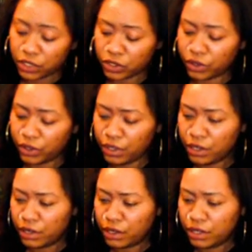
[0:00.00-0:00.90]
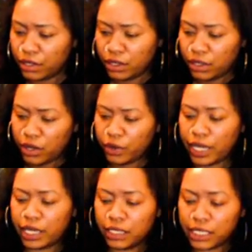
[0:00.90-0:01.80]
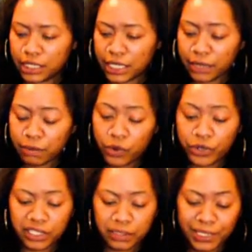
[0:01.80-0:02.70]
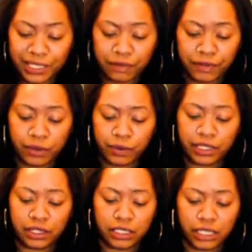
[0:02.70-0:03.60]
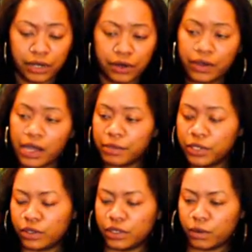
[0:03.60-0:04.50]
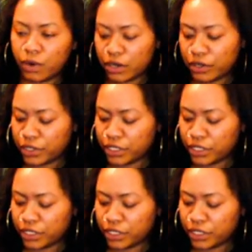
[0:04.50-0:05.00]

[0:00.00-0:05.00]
good. Okay, let's get more specific with the tarot. I'm using the Wandering